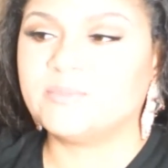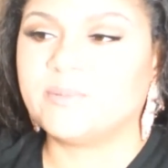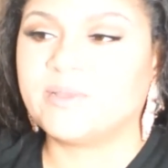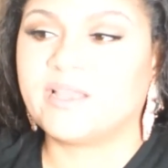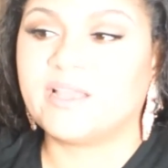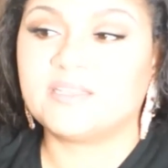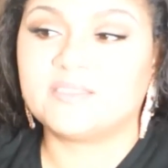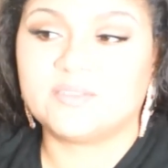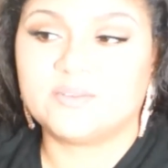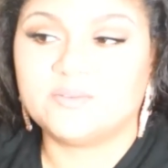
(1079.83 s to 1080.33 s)
But
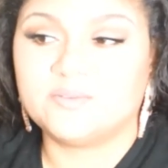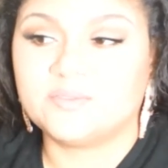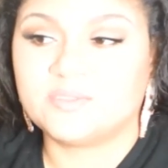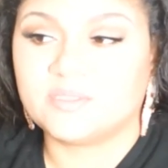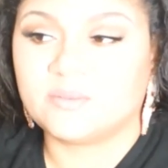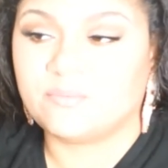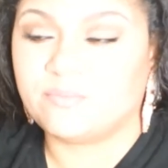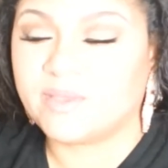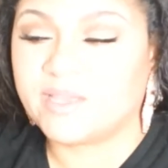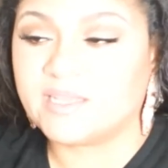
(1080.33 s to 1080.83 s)
guess who's
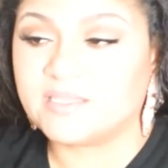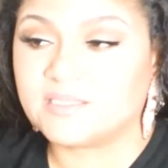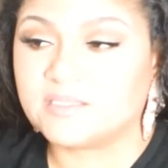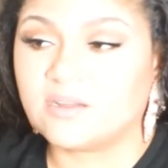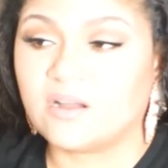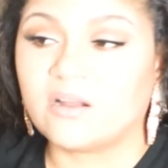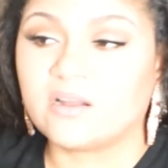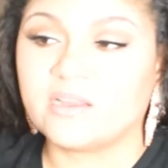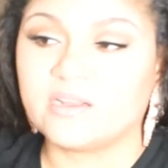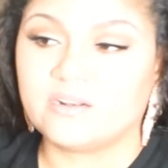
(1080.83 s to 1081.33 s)
the biggest
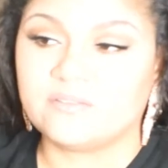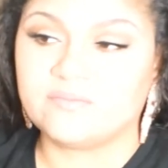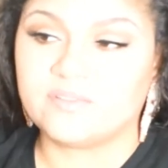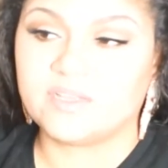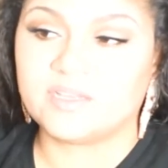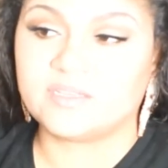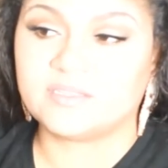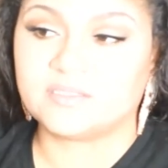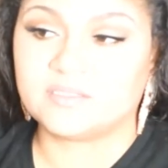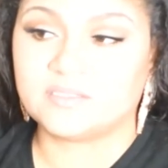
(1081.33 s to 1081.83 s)
target of
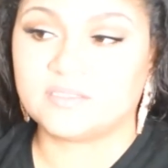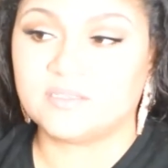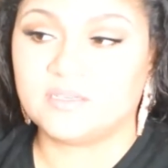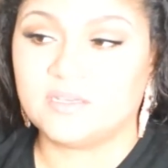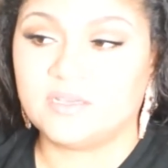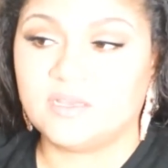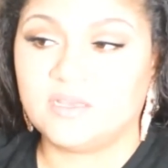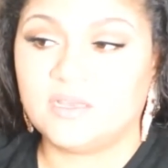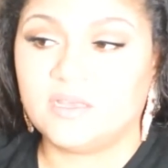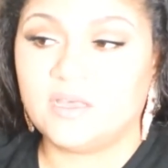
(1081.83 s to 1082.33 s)
this?
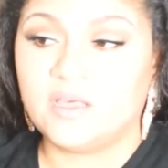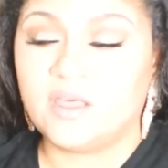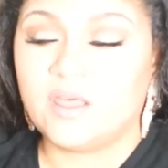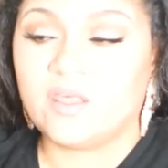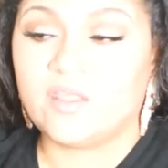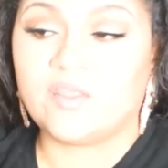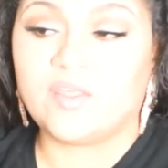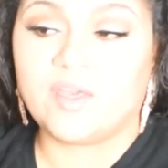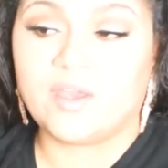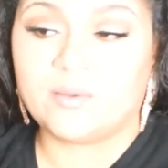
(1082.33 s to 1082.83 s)

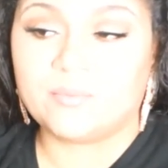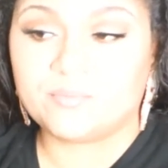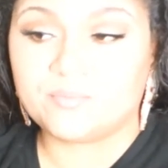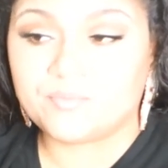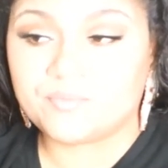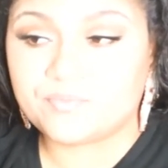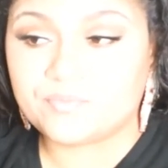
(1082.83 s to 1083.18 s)
Them.